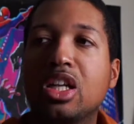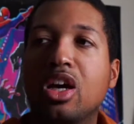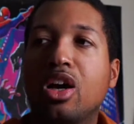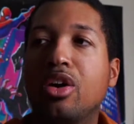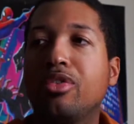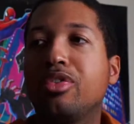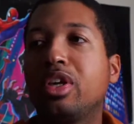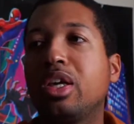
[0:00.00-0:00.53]

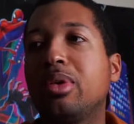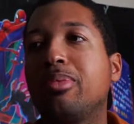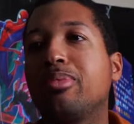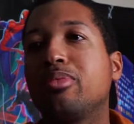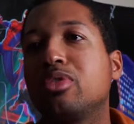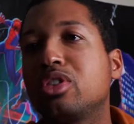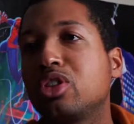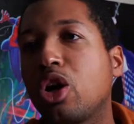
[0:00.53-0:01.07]
of him
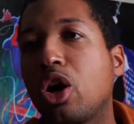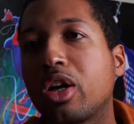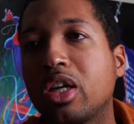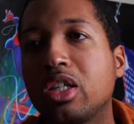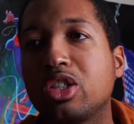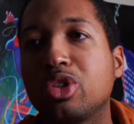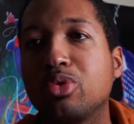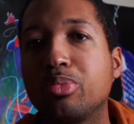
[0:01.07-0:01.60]

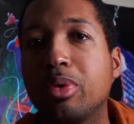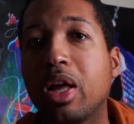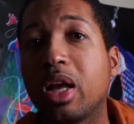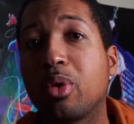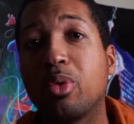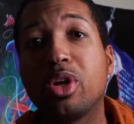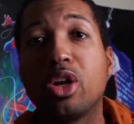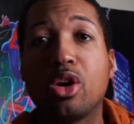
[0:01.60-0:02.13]
talking to
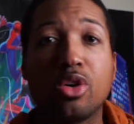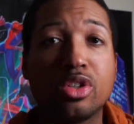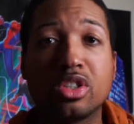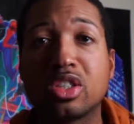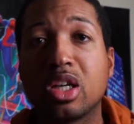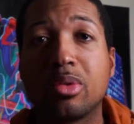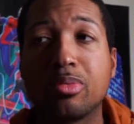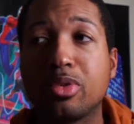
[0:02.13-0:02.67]
Black Widow in
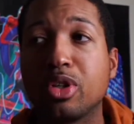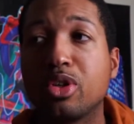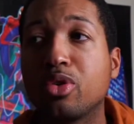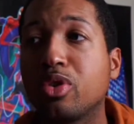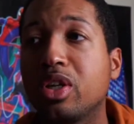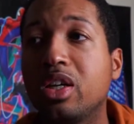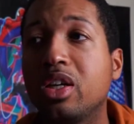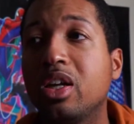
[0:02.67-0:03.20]
some
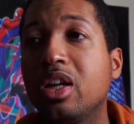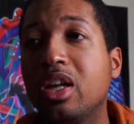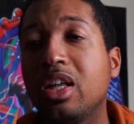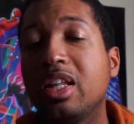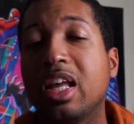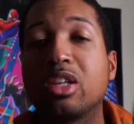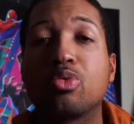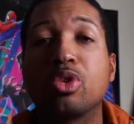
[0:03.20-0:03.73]
degree,
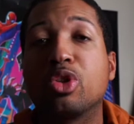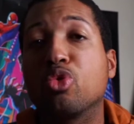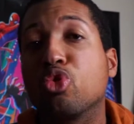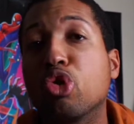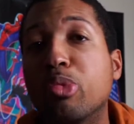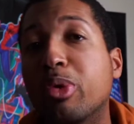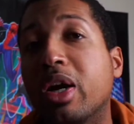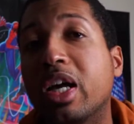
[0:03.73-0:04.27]
that's what the
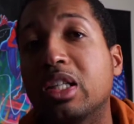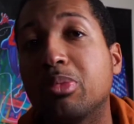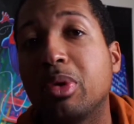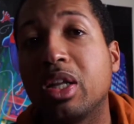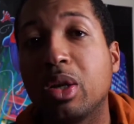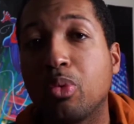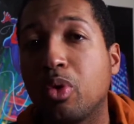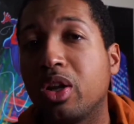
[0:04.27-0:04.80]
rumor has been
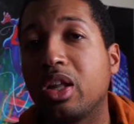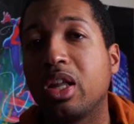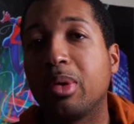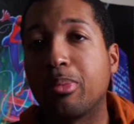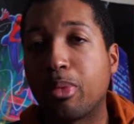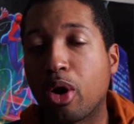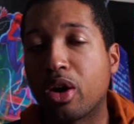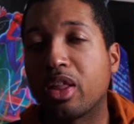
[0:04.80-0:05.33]
in
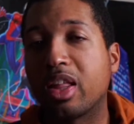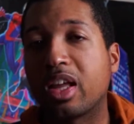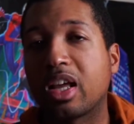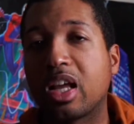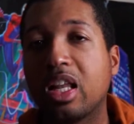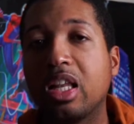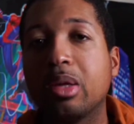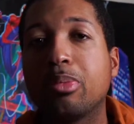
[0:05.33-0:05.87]
part of that
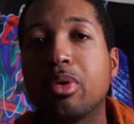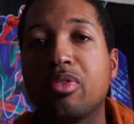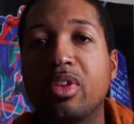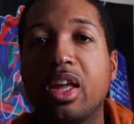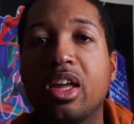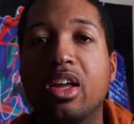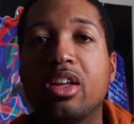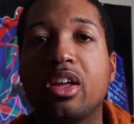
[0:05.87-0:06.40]
clip of
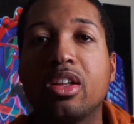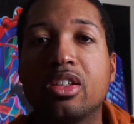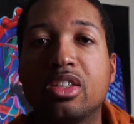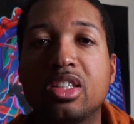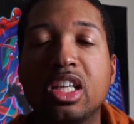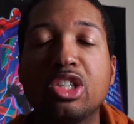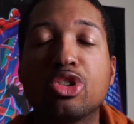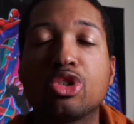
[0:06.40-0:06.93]
that
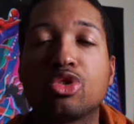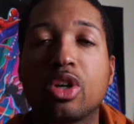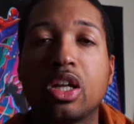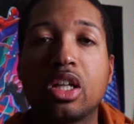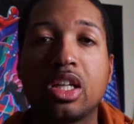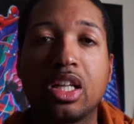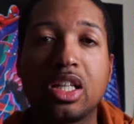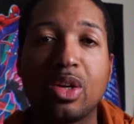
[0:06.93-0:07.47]
teaser
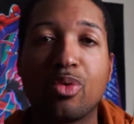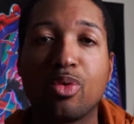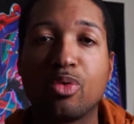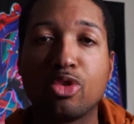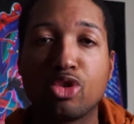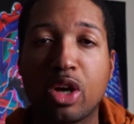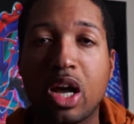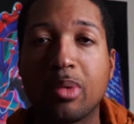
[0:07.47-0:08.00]
trailer that they
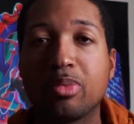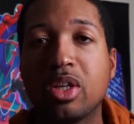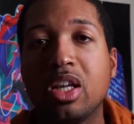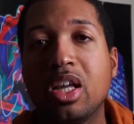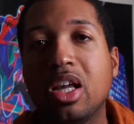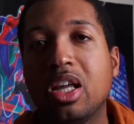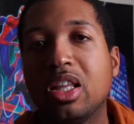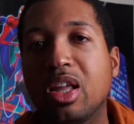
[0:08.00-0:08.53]
dropped.
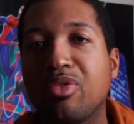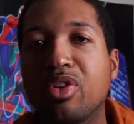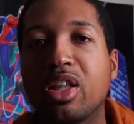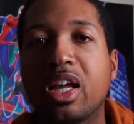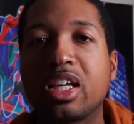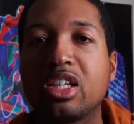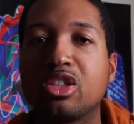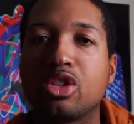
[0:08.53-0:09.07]
They feel
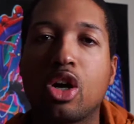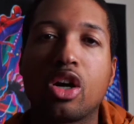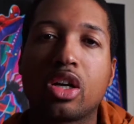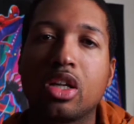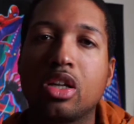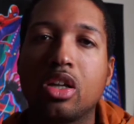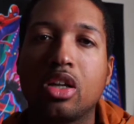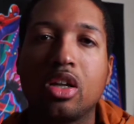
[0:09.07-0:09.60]
like he's
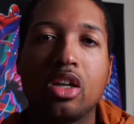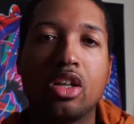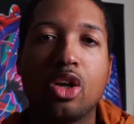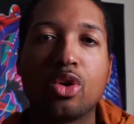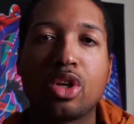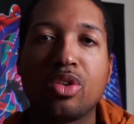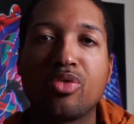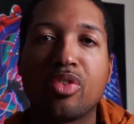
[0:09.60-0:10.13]
talking,
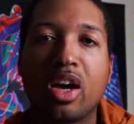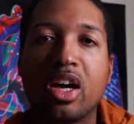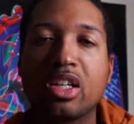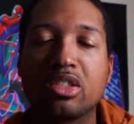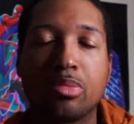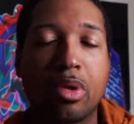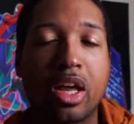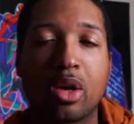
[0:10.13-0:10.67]
Loki
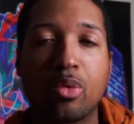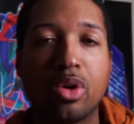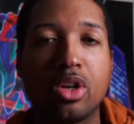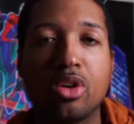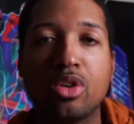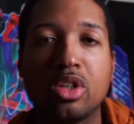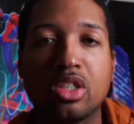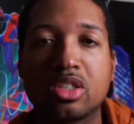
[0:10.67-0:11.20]
finds Black
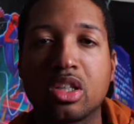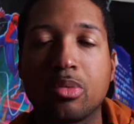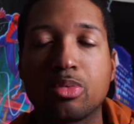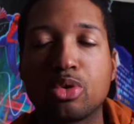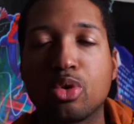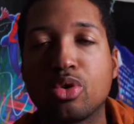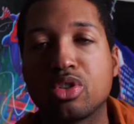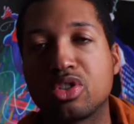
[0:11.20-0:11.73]
Widow in some
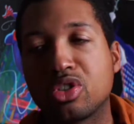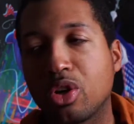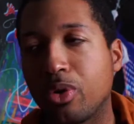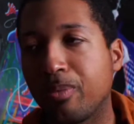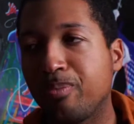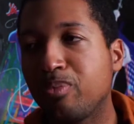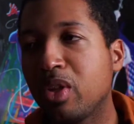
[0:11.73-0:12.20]
sort. So